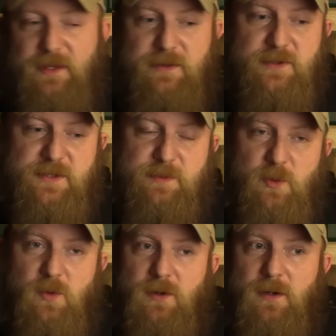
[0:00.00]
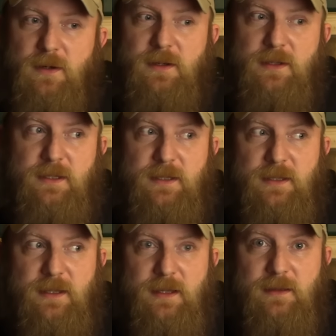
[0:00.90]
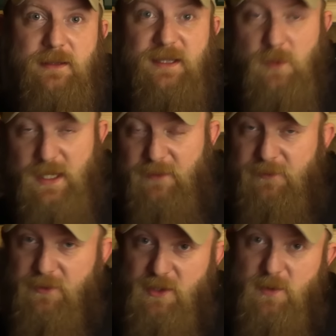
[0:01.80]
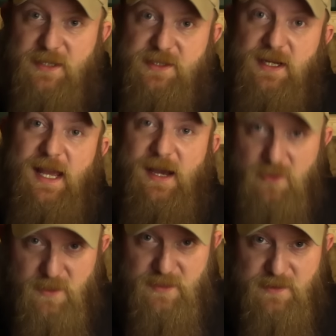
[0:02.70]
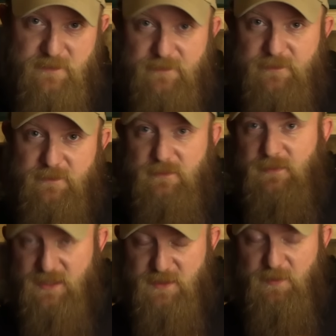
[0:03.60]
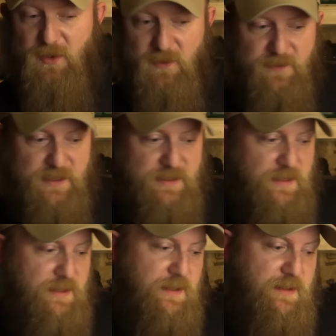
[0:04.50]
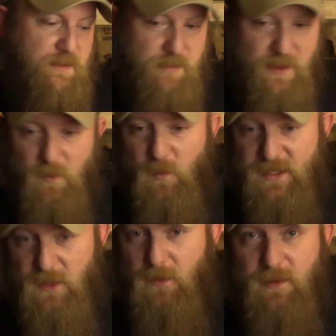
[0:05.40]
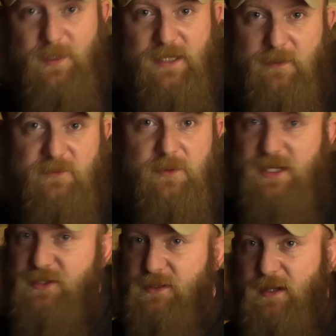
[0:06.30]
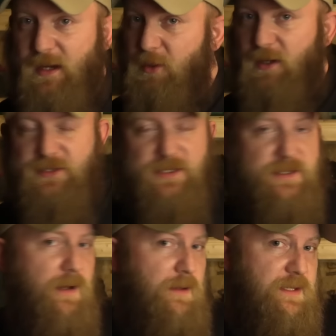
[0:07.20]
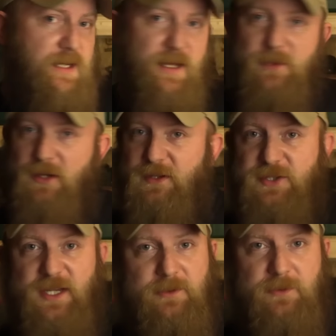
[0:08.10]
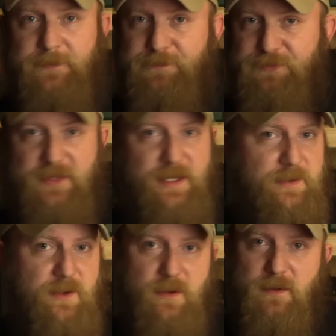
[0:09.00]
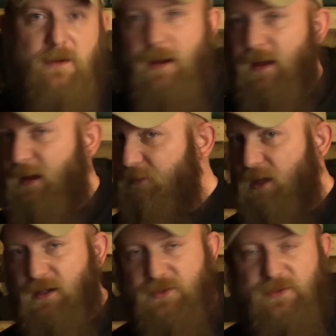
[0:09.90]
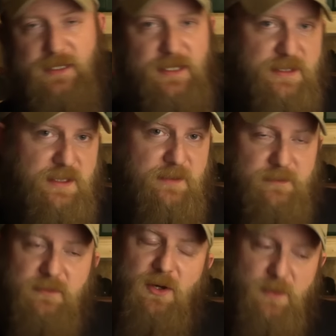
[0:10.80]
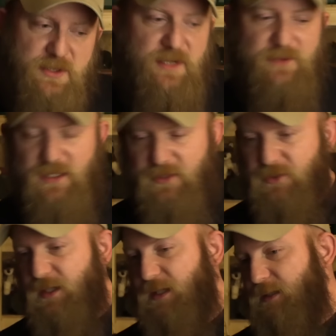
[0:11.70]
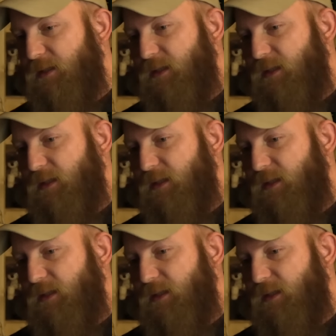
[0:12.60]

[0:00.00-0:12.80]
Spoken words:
then there's more leeway for the U.S. to counter it. That's part of it. But we talk about information operations all the time on the channel. They occur. Every country does them, almost every country.